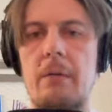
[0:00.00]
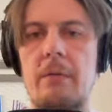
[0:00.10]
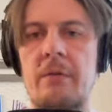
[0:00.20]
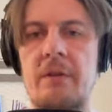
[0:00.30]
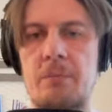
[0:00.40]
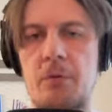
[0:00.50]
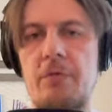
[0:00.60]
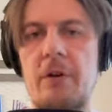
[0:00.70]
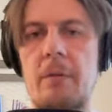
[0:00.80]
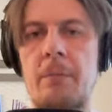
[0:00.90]
this
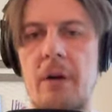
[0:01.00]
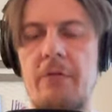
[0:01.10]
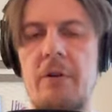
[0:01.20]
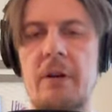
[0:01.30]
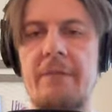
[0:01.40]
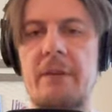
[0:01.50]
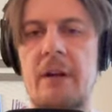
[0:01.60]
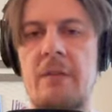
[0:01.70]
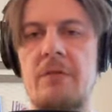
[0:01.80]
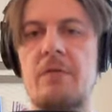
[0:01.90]
buffer buffer
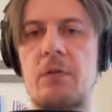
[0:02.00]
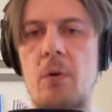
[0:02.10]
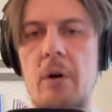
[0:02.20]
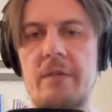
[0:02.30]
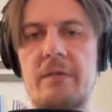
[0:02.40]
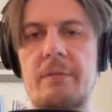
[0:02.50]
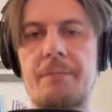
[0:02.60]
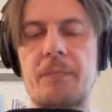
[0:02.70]
contains floats,